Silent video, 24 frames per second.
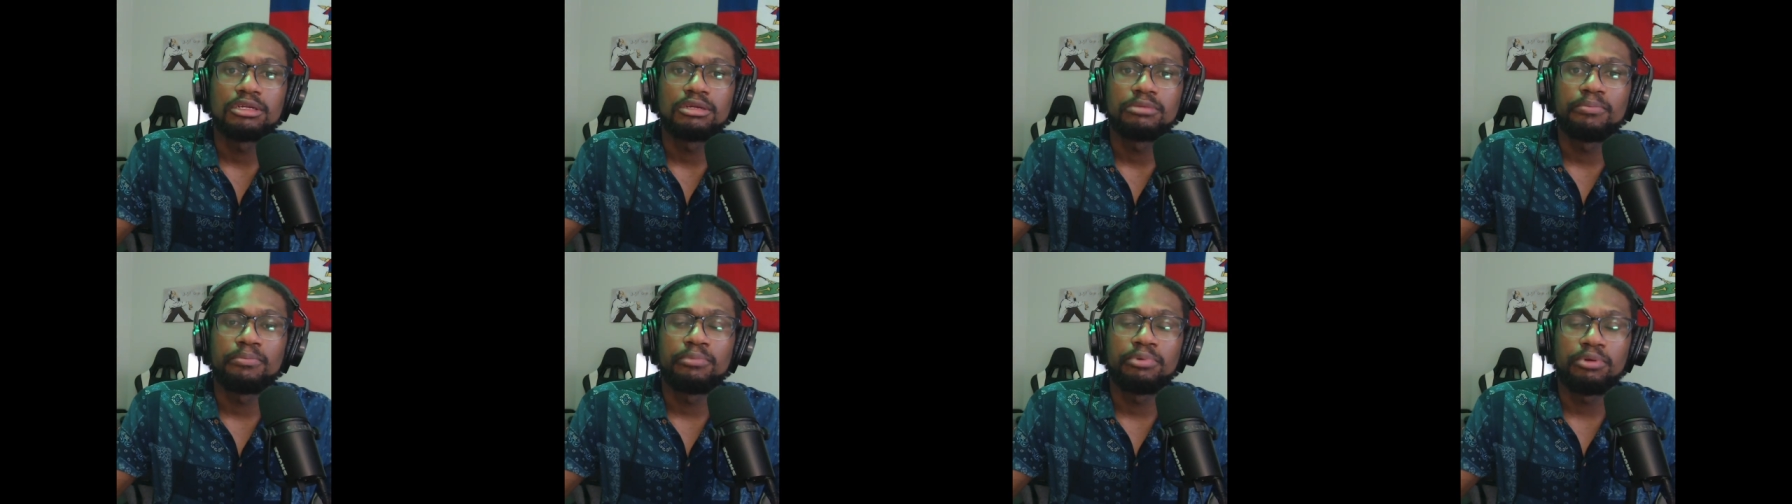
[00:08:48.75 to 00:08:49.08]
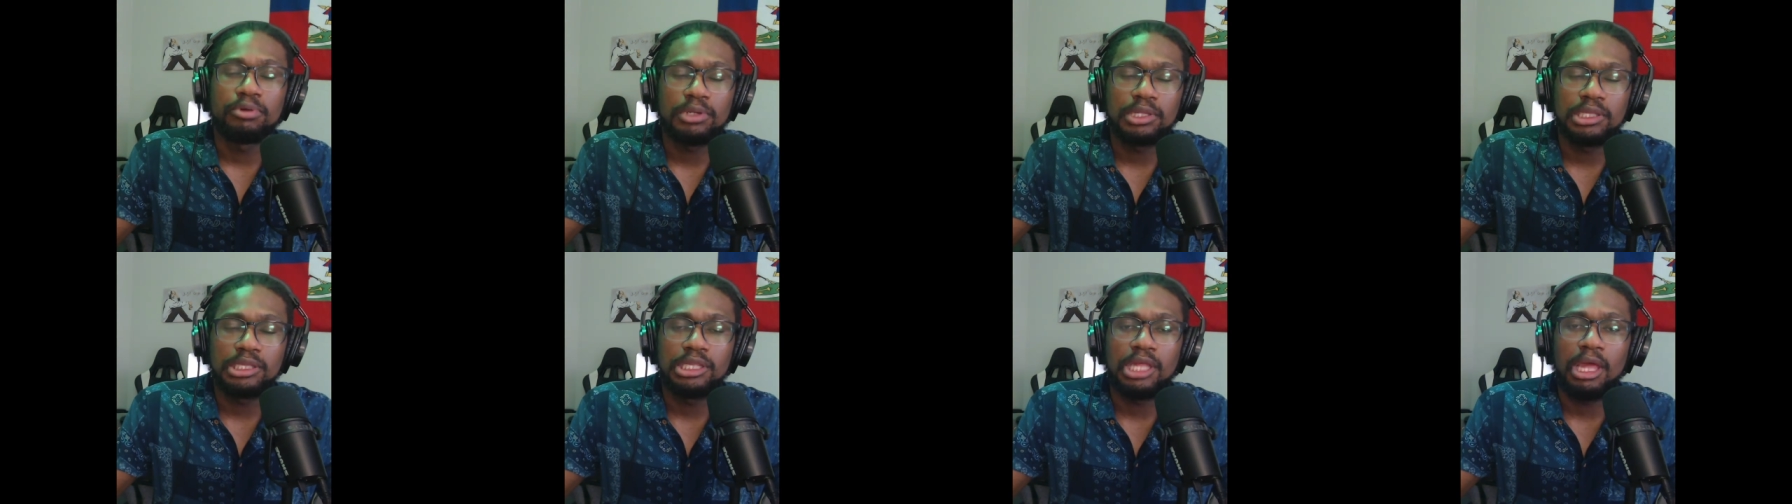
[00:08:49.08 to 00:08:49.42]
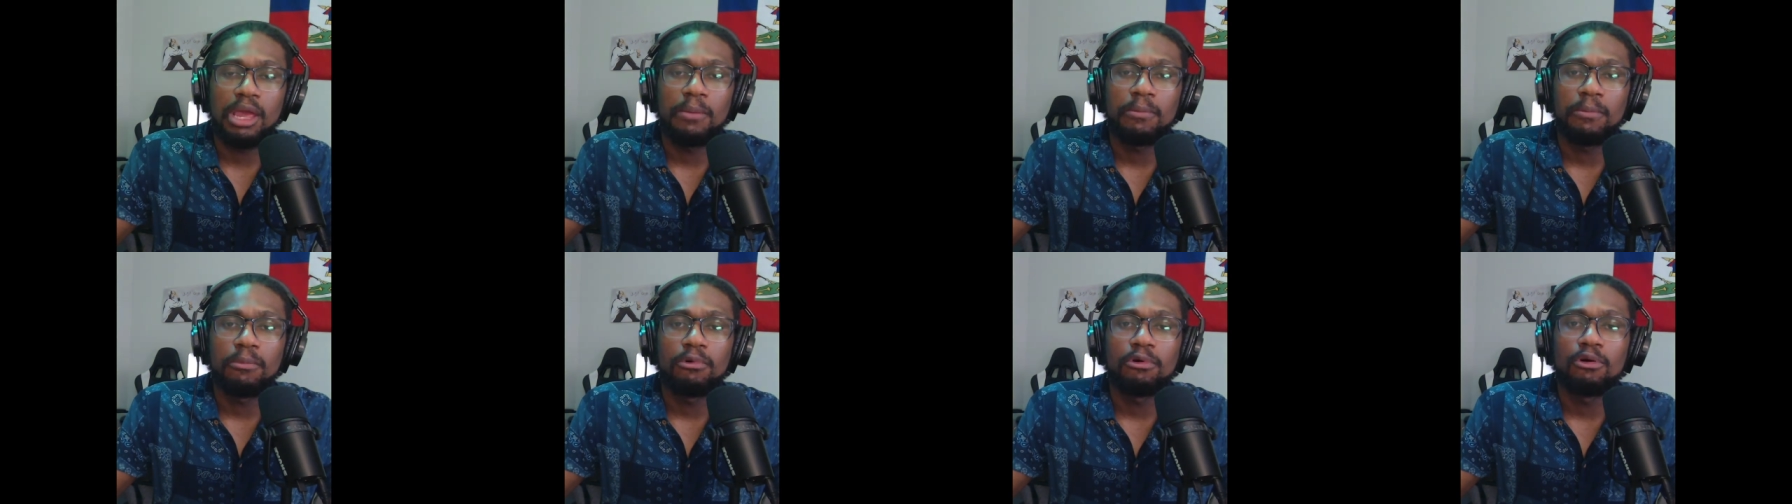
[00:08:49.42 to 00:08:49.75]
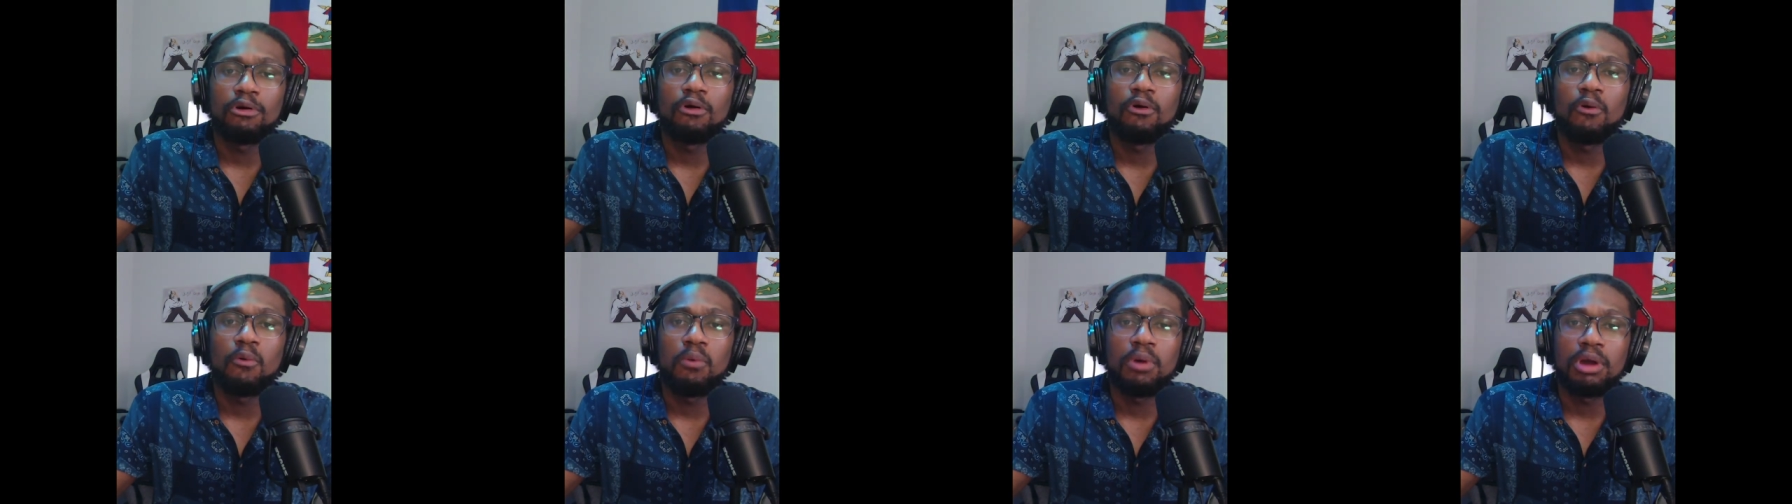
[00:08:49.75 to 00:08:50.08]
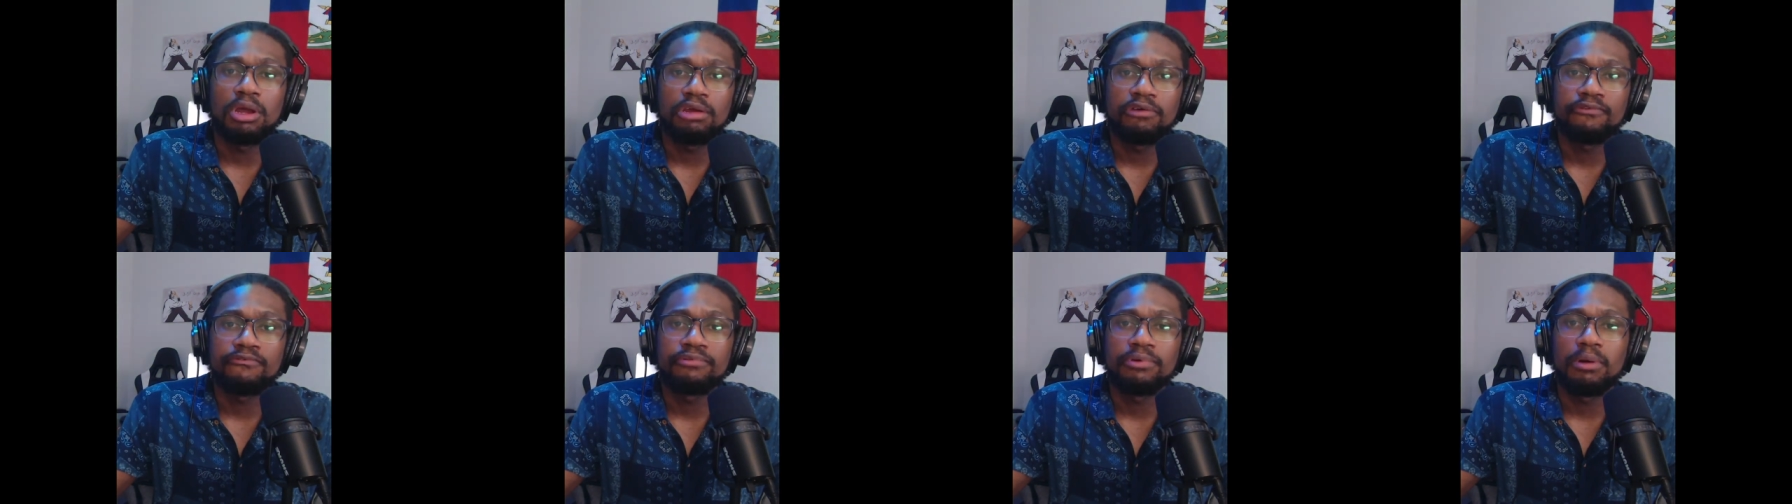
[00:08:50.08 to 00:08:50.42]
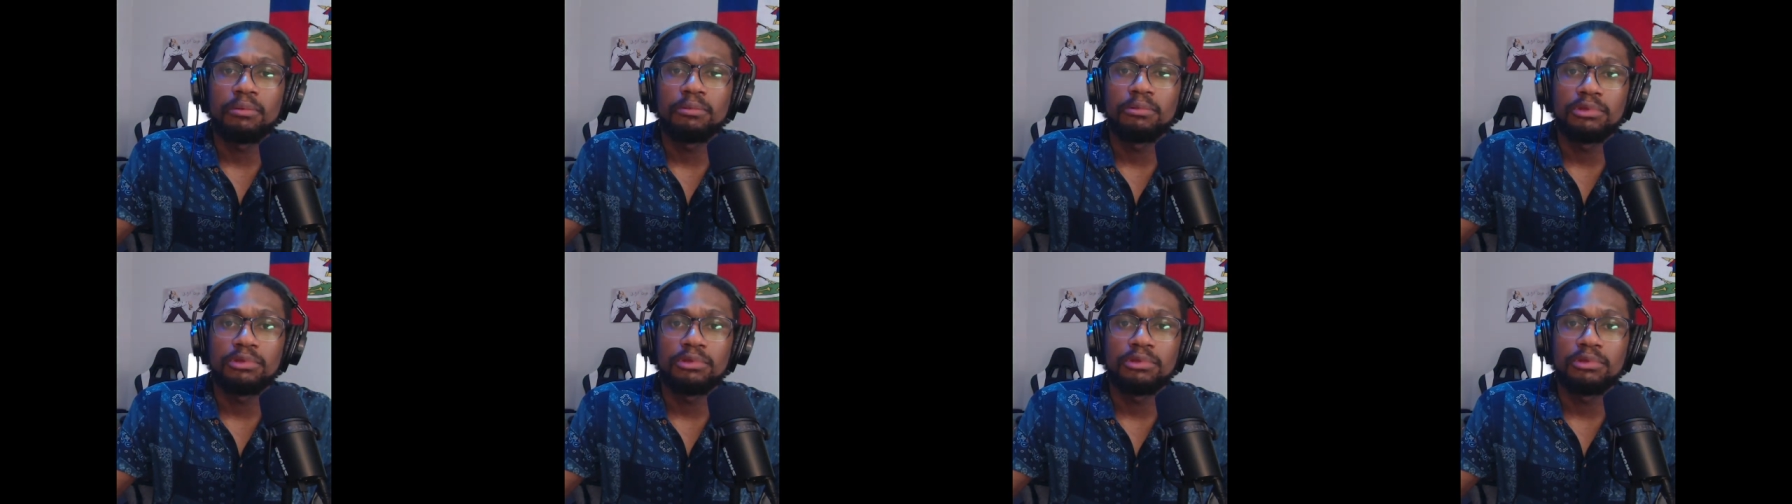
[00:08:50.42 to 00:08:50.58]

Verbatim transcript: put them away from